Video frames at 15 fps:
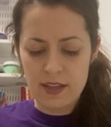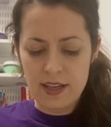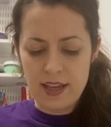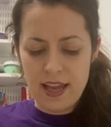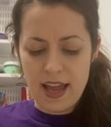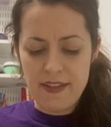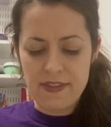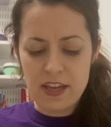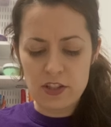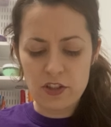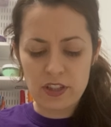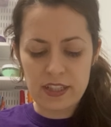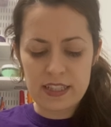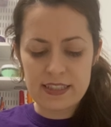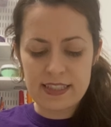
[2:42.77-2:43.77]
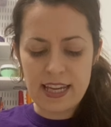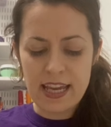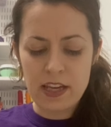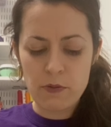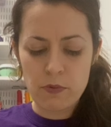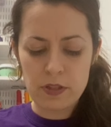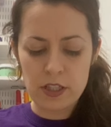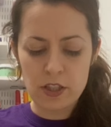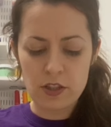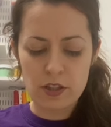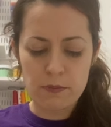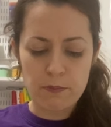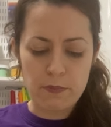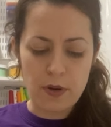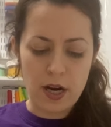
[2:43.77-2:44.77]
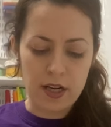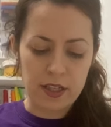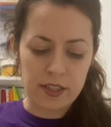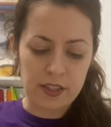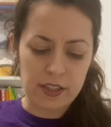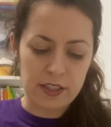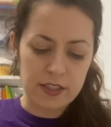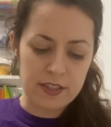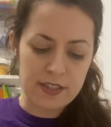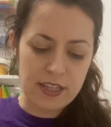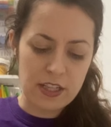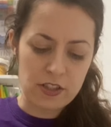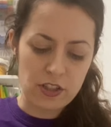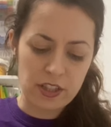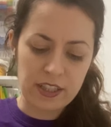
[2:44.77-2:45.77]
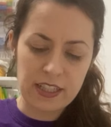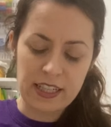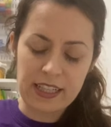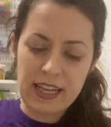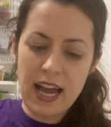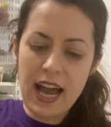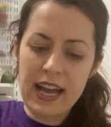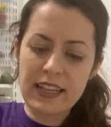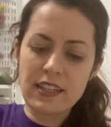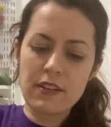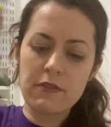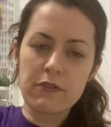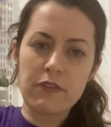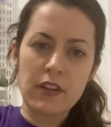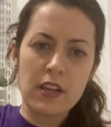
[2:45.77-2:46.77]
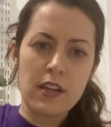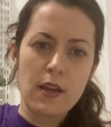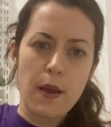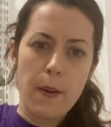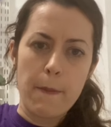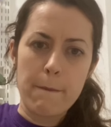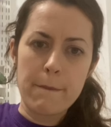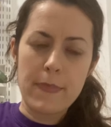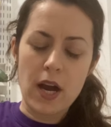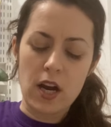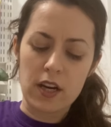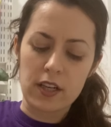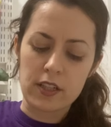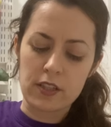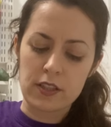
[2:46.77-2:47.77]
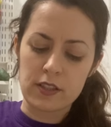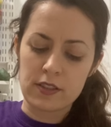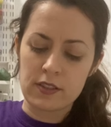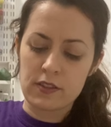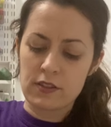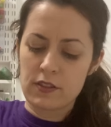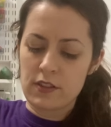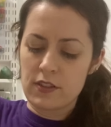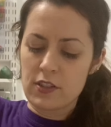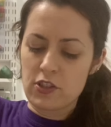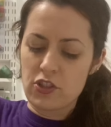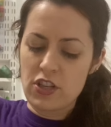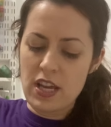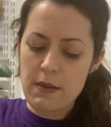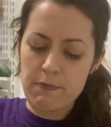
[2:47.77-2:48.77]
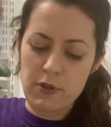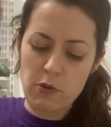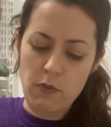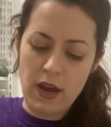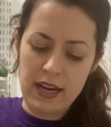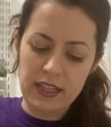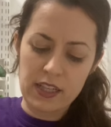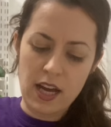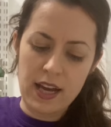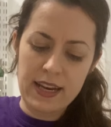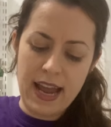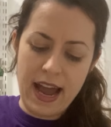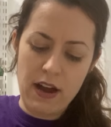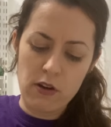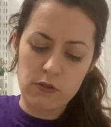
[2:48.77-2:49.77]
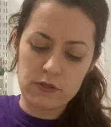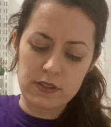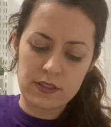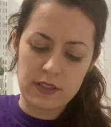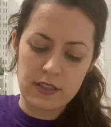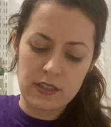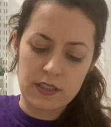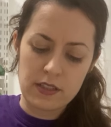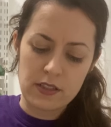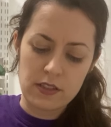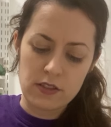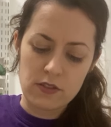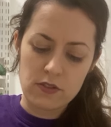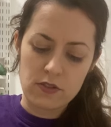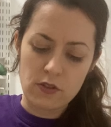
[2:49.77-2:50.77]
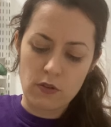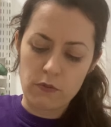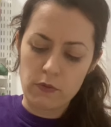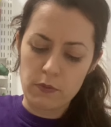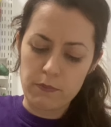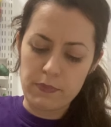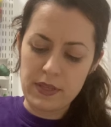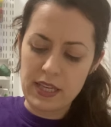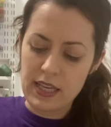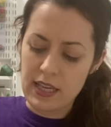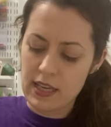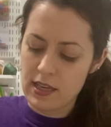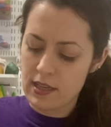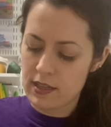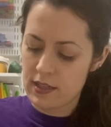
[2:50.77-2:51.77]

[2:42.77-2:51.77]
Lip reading: And then you're gonna take one of your markers and you're gonna kind of mark the shape you wanna cut out so it will be